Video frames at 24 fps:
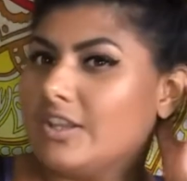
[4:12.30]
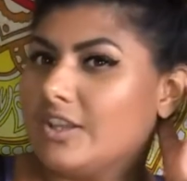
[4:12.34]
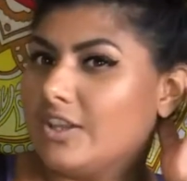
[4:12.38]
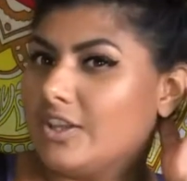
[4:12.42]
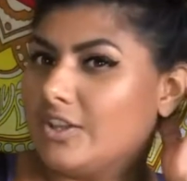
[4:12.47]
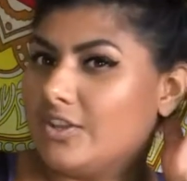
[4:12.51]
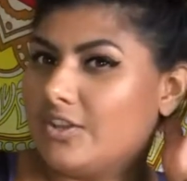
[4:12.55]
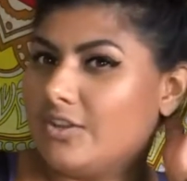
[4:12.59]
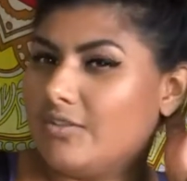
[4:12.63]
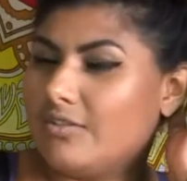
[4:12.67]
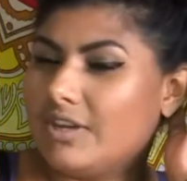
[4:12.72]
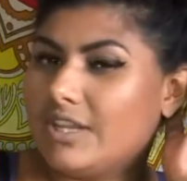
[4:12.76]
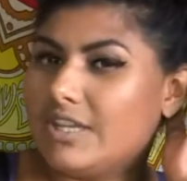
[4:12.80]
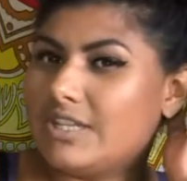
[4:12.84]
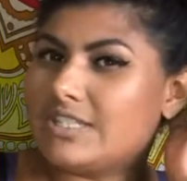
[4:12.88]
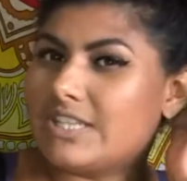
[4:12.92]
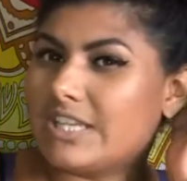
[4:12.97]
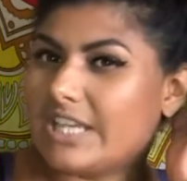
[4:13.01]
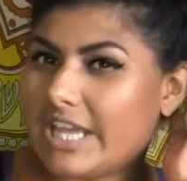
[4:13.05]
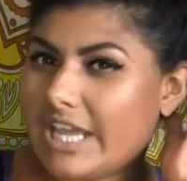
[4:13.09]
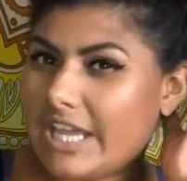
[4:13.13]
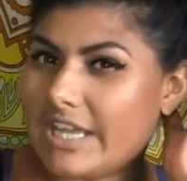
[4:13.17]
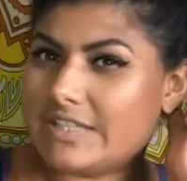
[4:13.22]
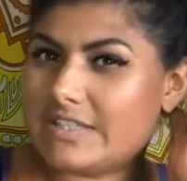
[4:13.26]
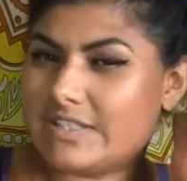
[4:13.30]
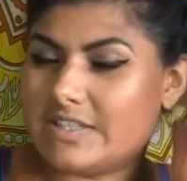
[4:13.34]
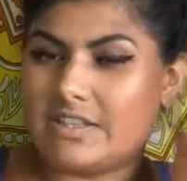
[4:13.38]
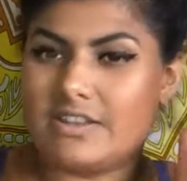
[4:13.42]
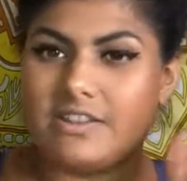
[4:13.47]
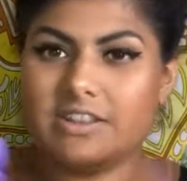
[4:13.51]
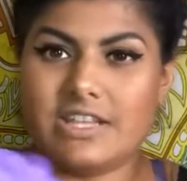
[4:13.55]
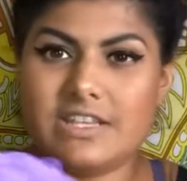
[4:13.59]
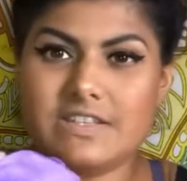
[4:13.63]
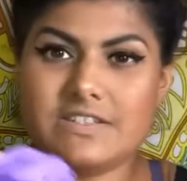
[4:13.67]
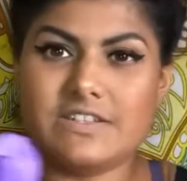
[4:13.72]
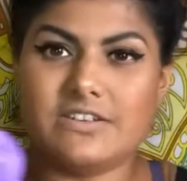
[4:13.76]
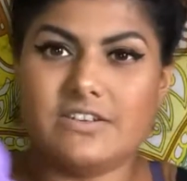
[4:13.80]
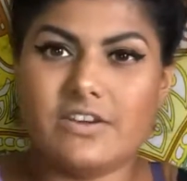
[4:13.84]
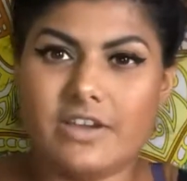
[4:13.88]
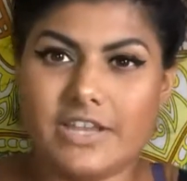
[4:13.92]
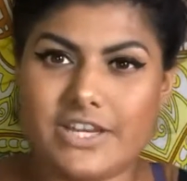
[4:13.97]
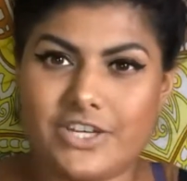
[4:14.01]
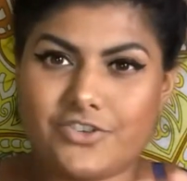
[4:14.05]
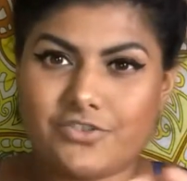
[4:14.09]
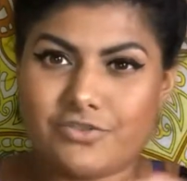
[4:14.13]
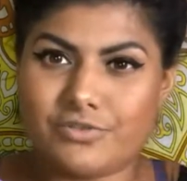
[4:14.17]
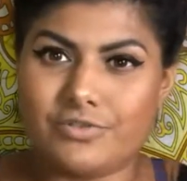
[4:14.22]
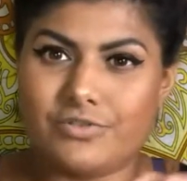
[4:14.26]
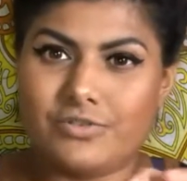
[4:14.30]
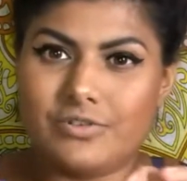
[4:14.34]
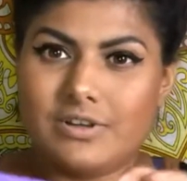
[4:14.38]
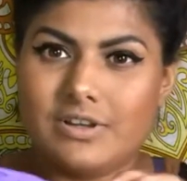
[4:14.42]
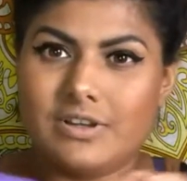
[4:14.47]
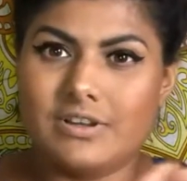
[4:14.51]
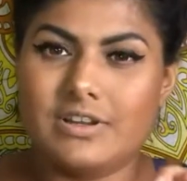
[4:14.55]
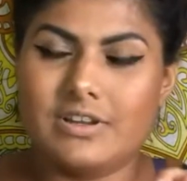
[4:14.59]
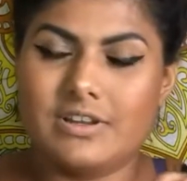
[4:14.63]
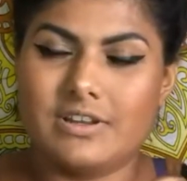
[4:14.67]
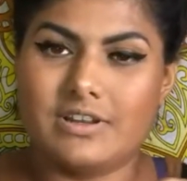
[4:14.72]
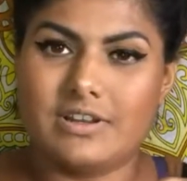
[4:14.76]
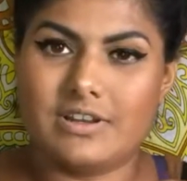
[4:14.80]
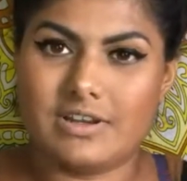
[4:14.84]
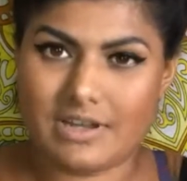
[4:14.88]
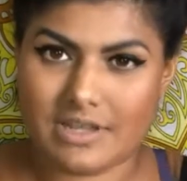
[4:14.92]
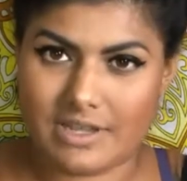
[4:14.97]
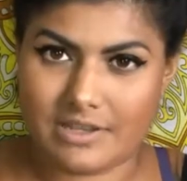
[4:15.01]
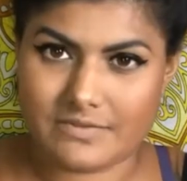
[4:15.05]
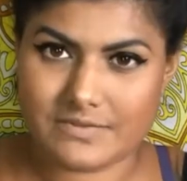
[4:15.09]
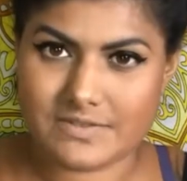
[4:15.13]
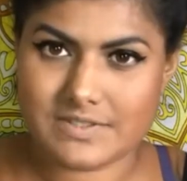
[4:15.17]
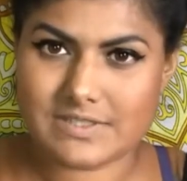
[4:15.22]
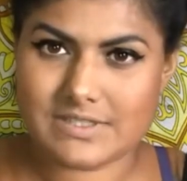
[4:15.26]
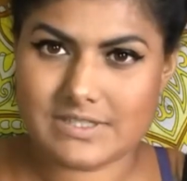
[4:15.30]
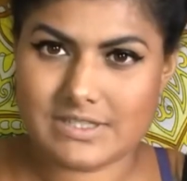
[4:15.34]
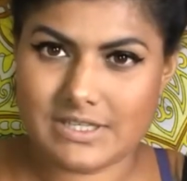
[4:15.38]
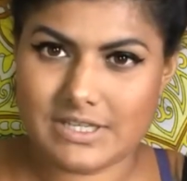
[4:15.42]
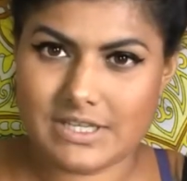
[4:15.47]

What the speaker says: You need to get these nitrile gloves.